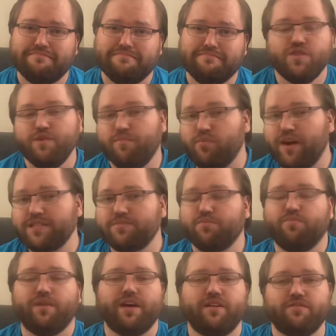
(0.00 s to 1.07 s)
The
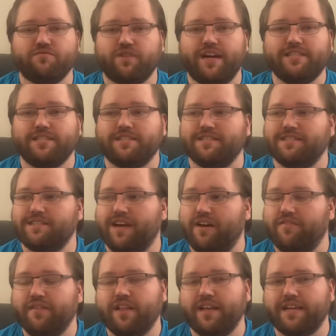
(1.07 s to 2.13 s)
breastplate of righteousness, I
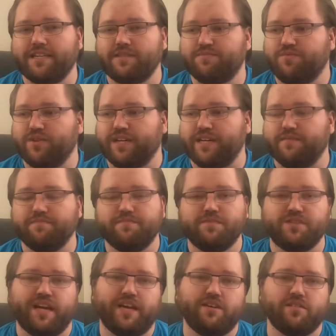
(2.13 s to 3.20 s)
feel like, is pretty
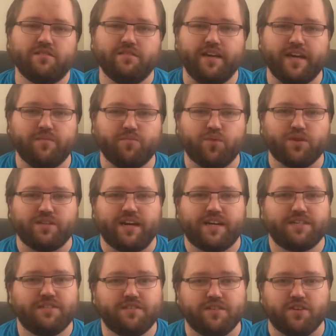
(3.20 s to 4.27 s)
standard. It
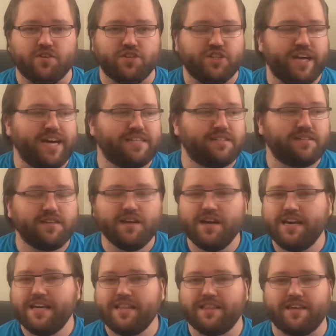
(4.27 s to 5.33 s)
protects your chest,
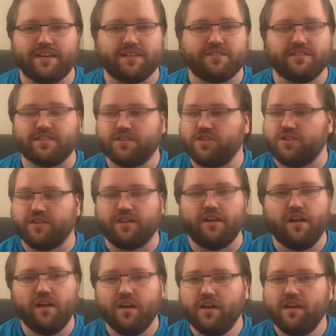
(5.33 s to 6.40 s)
things that could
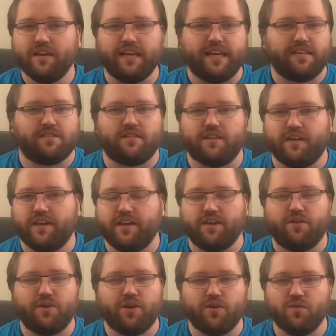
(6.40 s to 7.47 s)
easily
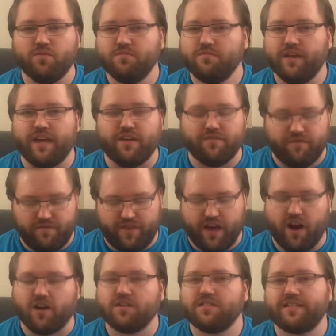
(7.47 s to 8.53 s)
kill you if they
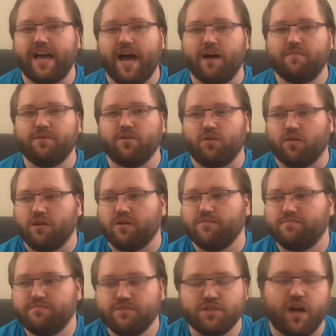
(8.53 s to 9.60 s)
are stabbed or
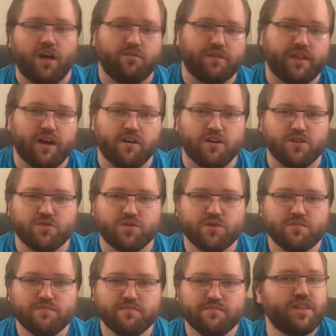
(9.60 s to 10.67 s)
shot with arrows.
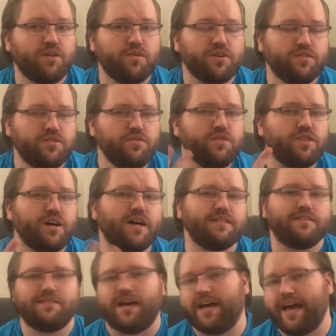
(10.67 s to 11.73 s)
There were two
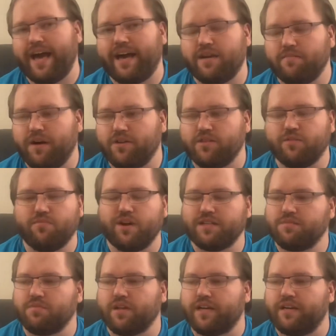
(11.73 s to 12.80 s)
thoughts I had about the
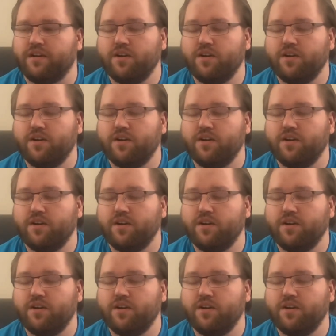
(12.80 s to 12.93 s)
breastplate.